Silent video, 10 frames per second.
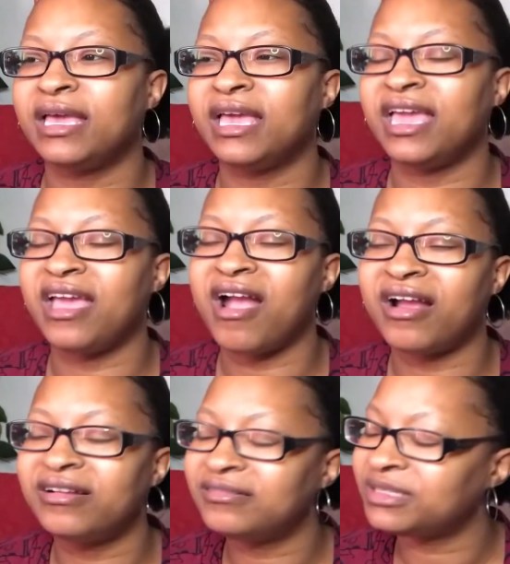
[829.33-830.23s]
It
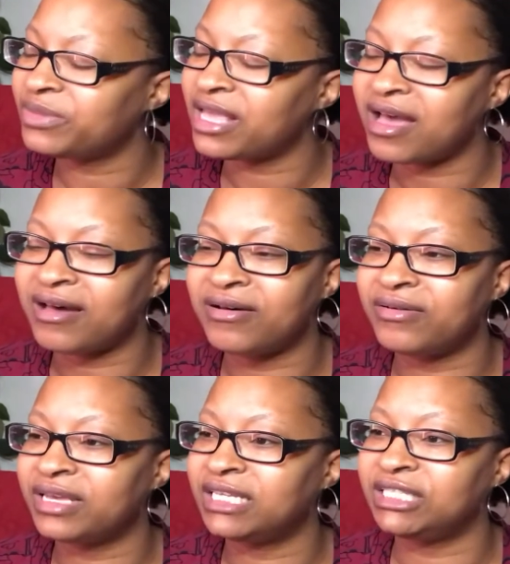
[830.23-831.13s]
hurts me, y'all.
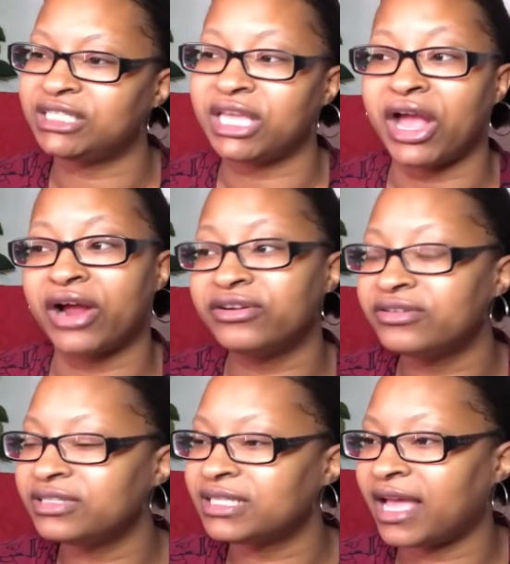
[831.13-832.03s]
It
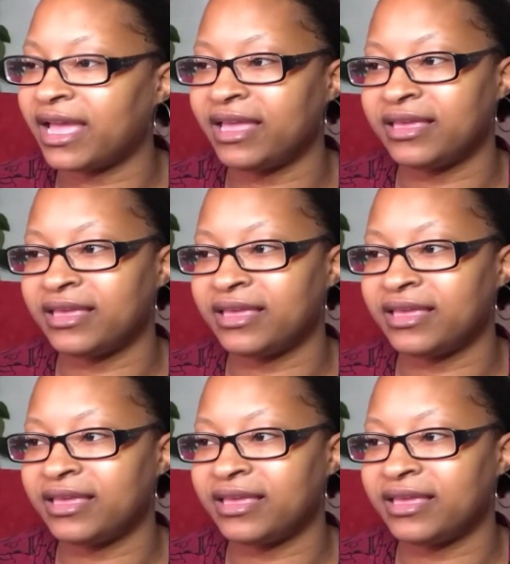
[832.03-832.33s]
hurts. Like,